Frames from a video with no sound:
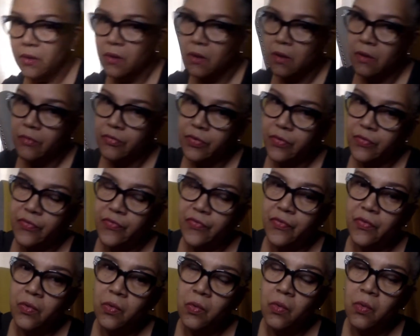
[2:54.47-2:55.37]
off the
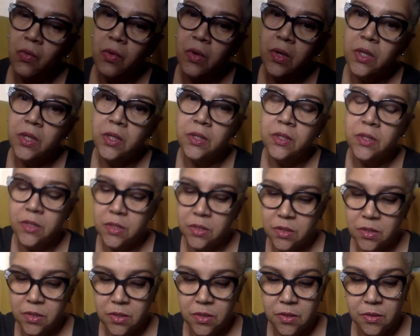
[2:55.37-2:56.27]
floor
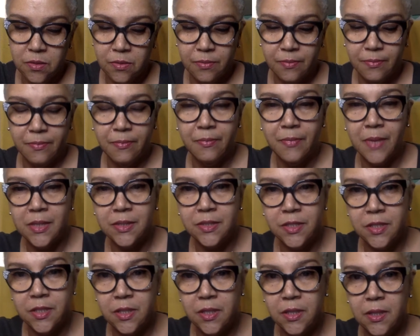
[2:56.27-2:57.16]
is my
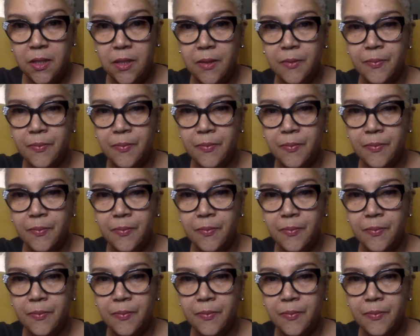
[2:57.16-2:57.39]
tea.